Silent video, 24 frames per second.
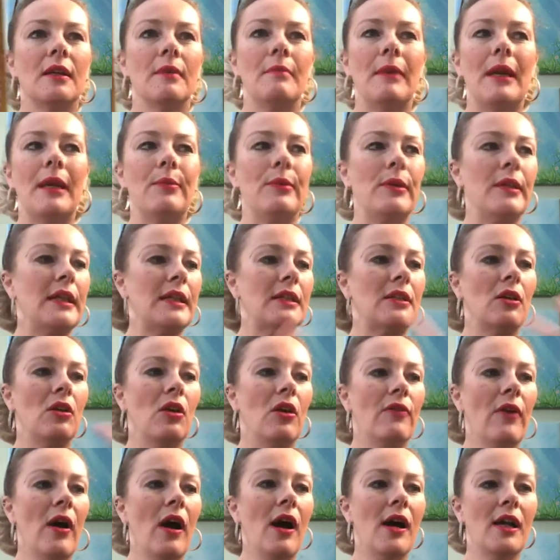maybe there's a lot
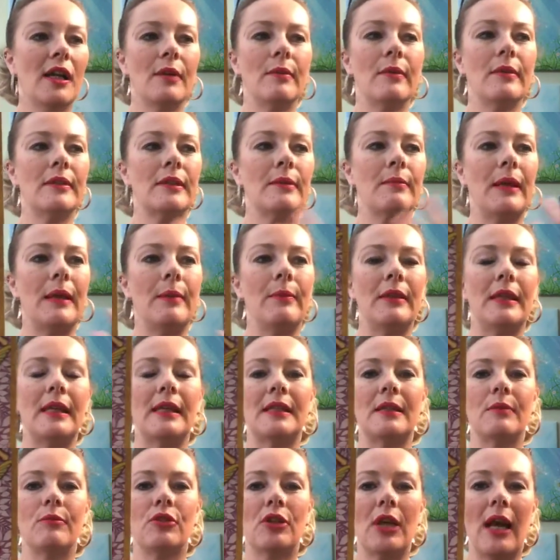of arguments, maybe there's
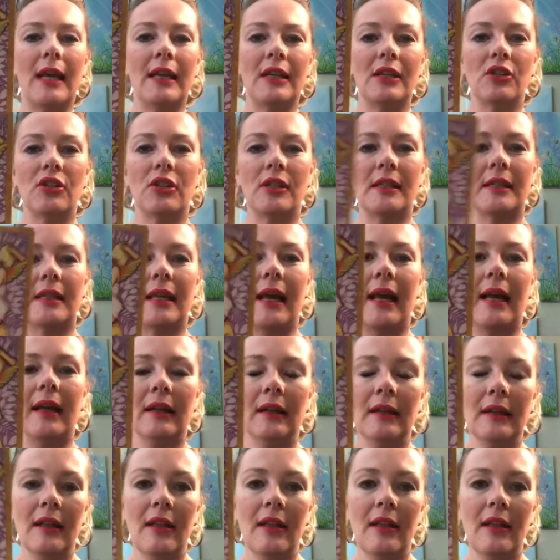some challenges there,